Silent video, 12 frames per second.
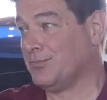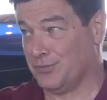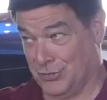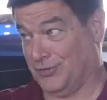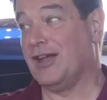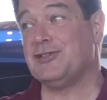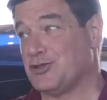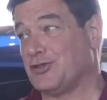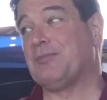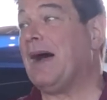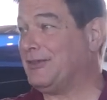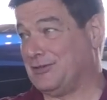Present your
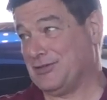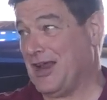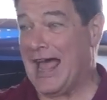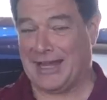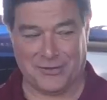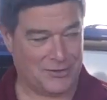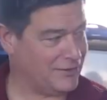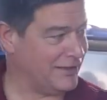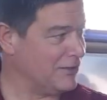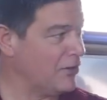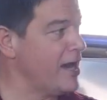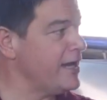sponsors
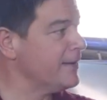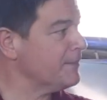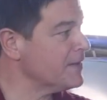accurately, right?